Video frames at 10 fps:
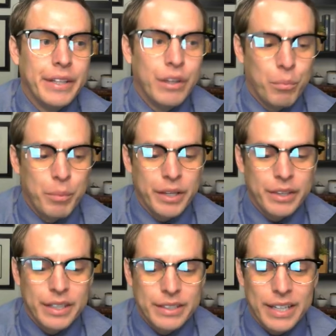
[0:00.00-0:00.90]
big
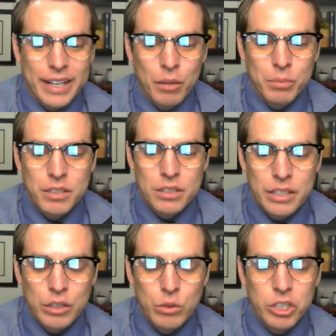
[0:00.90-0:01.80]
things that help
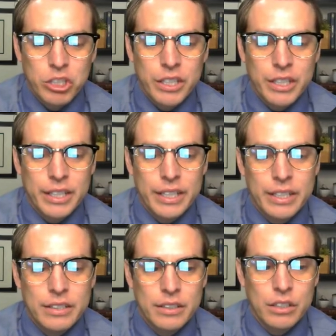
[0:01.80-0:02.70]
distinguish it
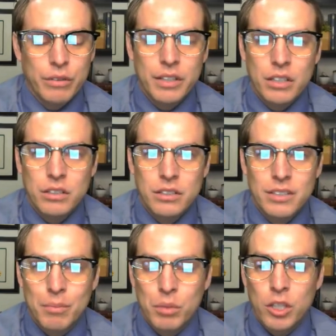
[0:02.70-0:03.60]
is, if there's a
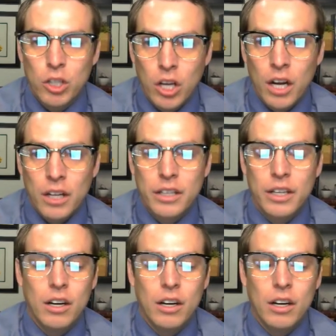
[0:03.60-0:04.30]
separate lock